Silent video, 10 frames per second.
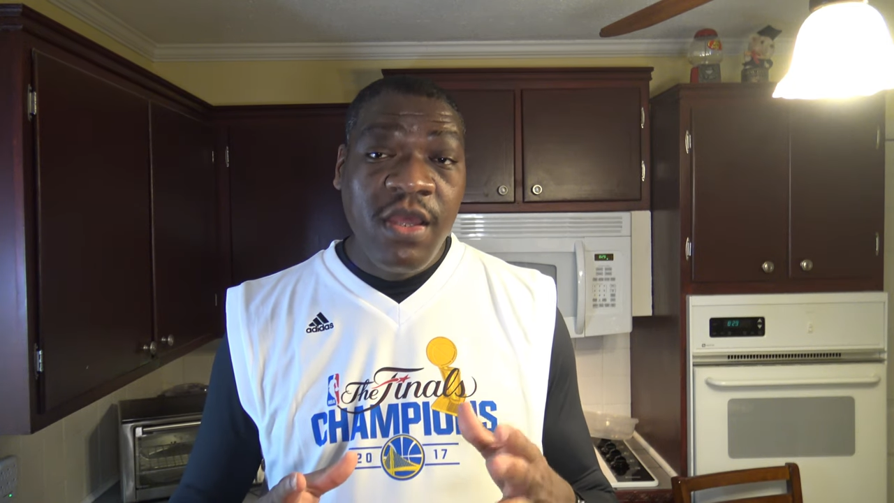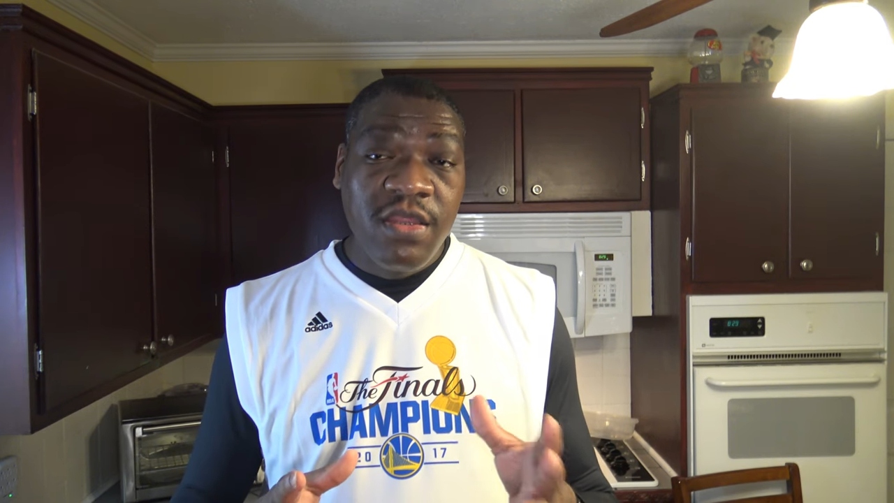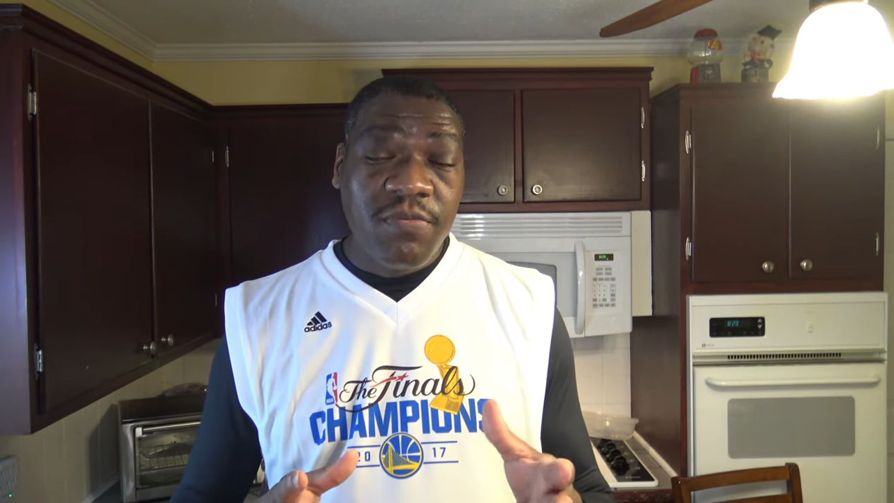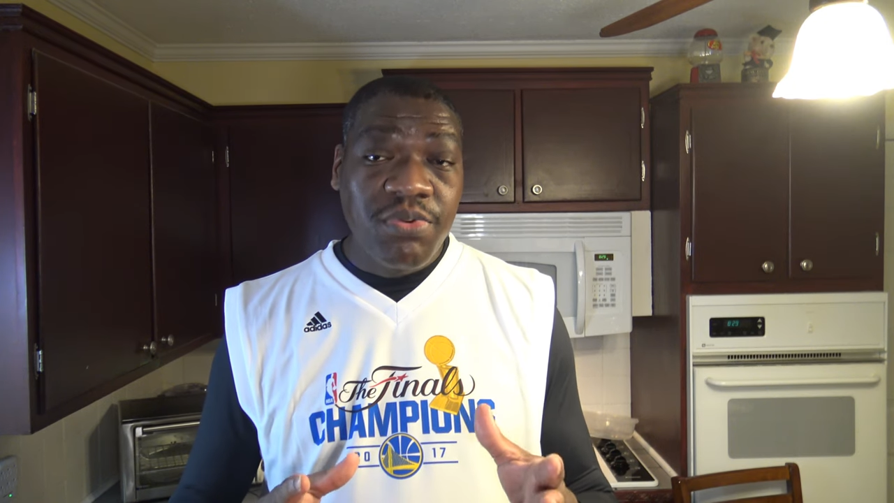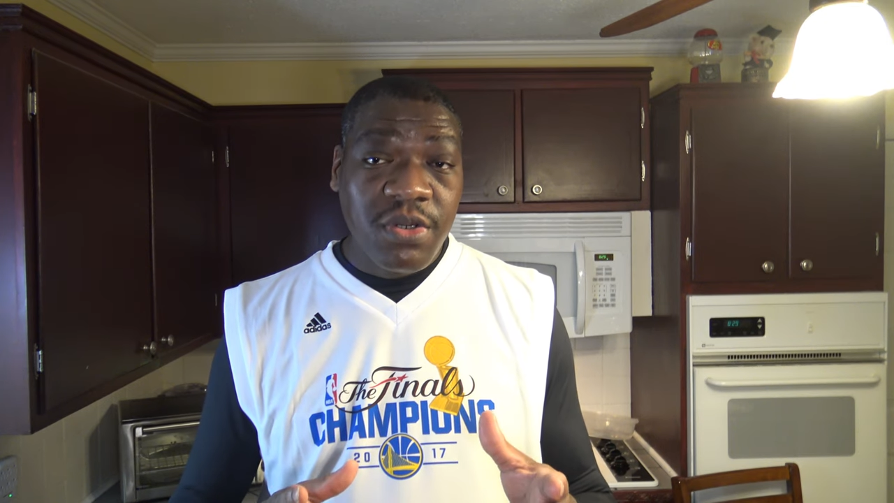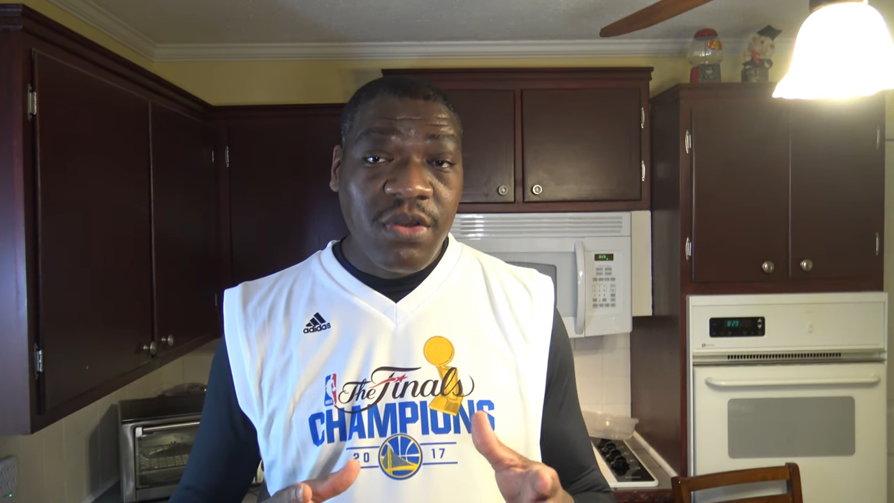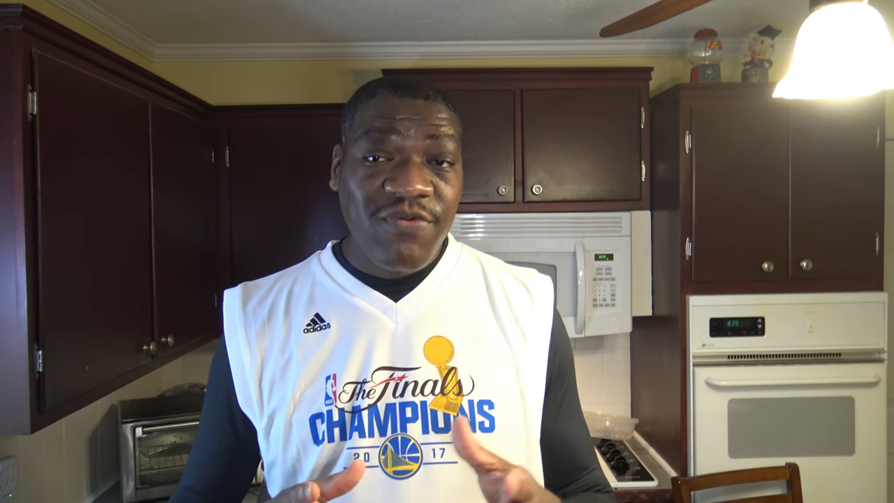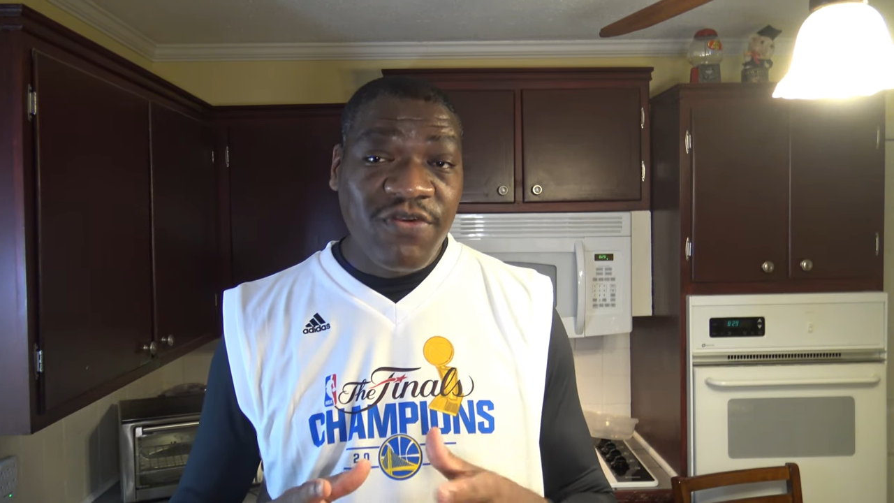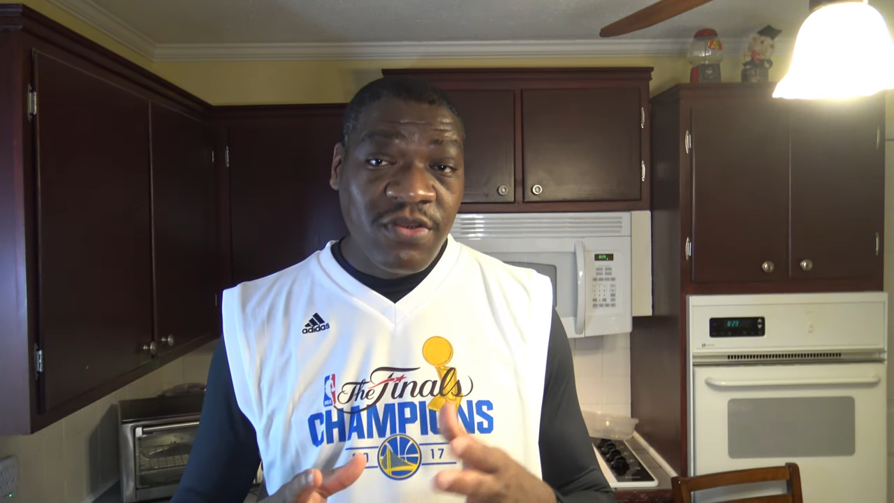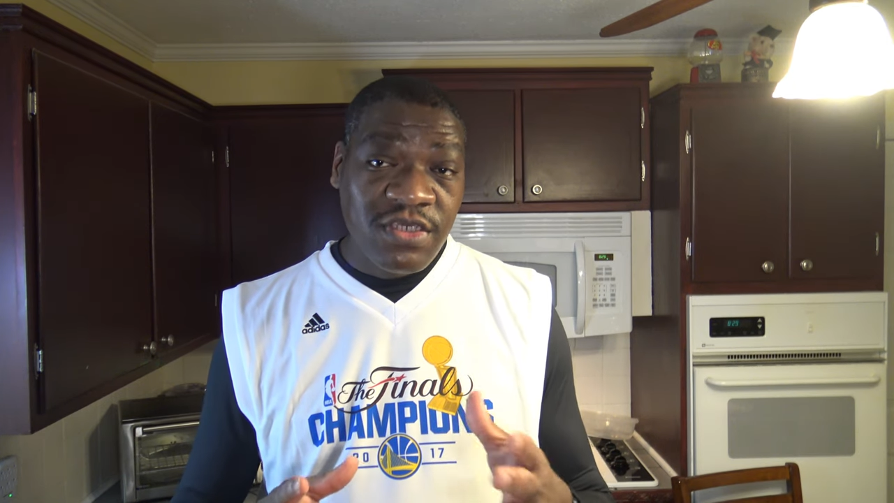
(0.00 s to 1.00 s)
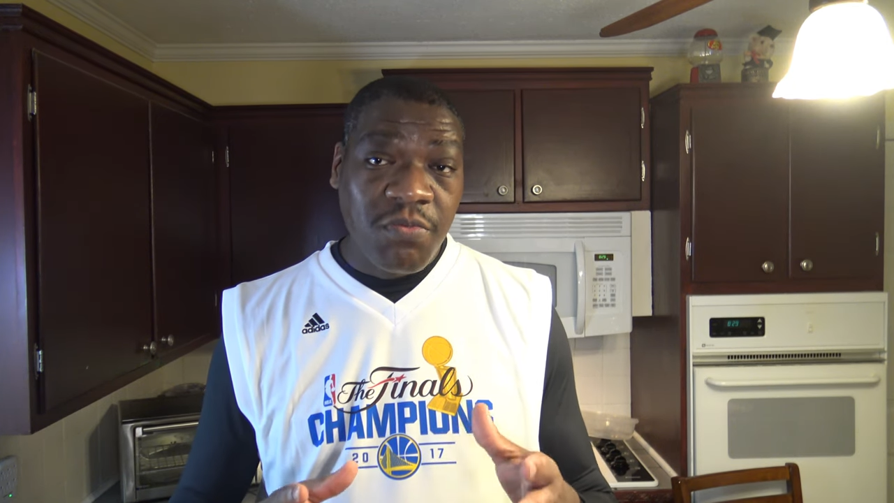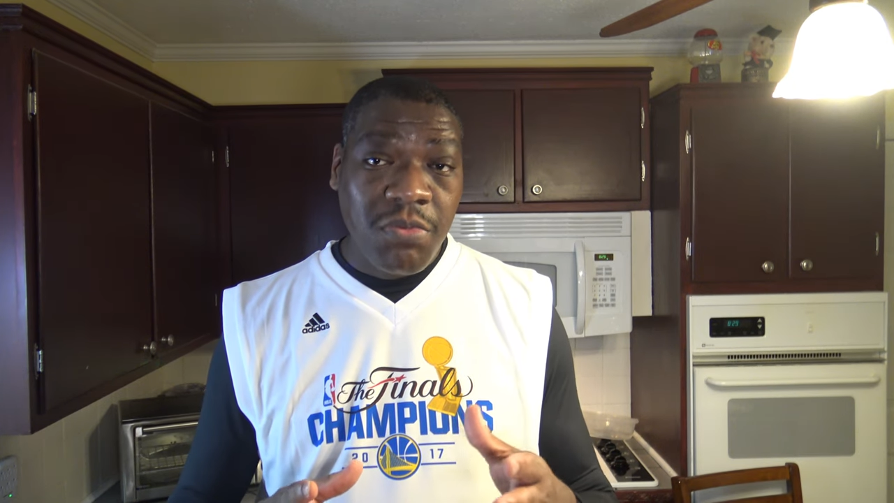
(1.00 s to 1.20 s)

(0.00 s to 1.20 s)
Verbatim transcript: the probe function